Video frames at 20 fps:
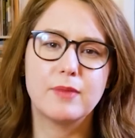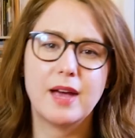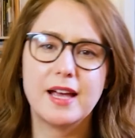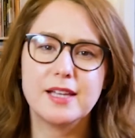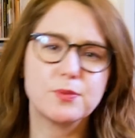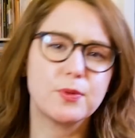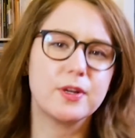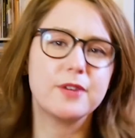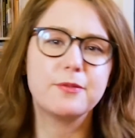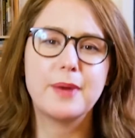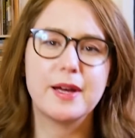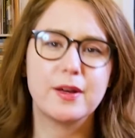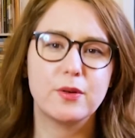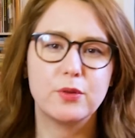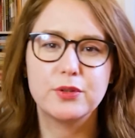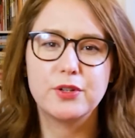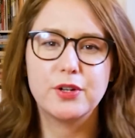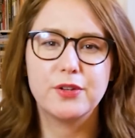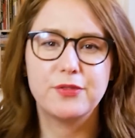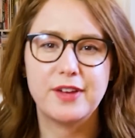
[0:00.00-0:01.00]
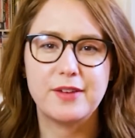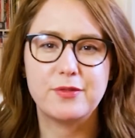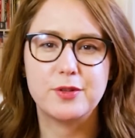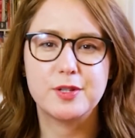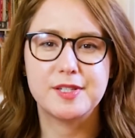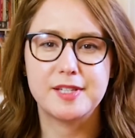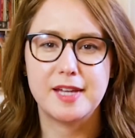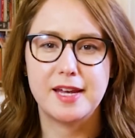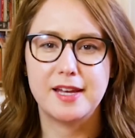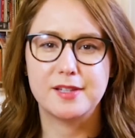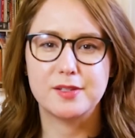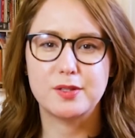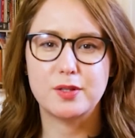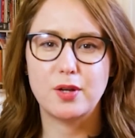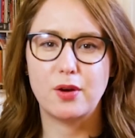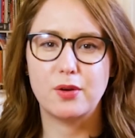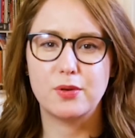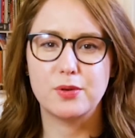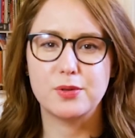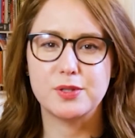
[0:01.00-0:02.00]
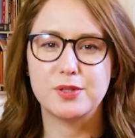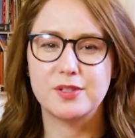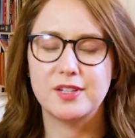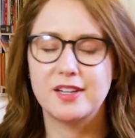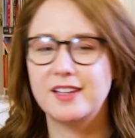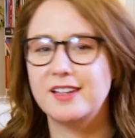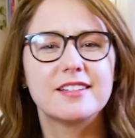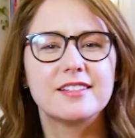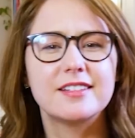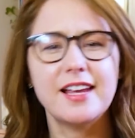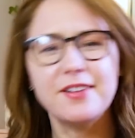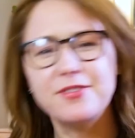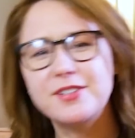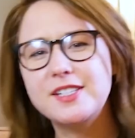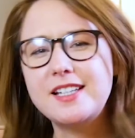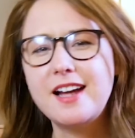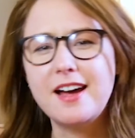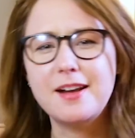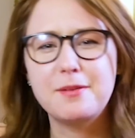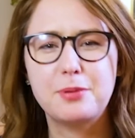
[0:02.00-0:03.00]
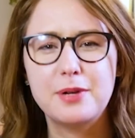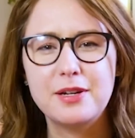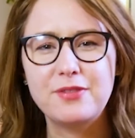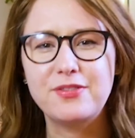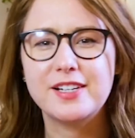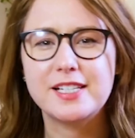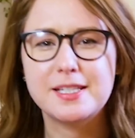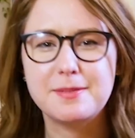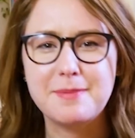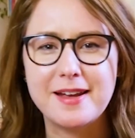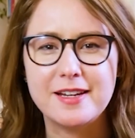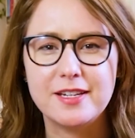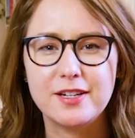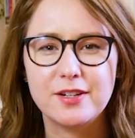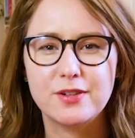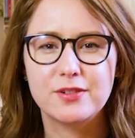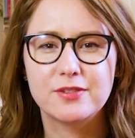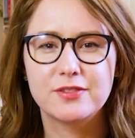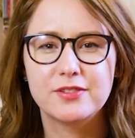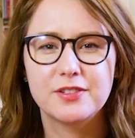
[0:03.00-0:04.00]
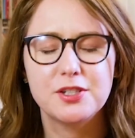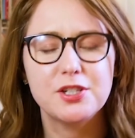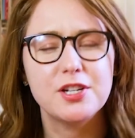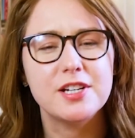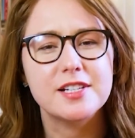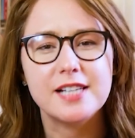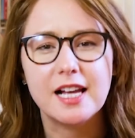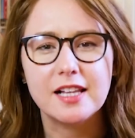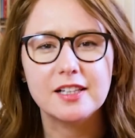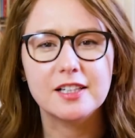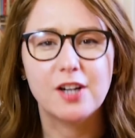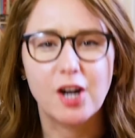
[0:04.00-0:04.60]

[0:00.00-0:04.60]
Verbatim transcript: As one of my older favorite sayings goes, life is not a prefix menu, shit is a la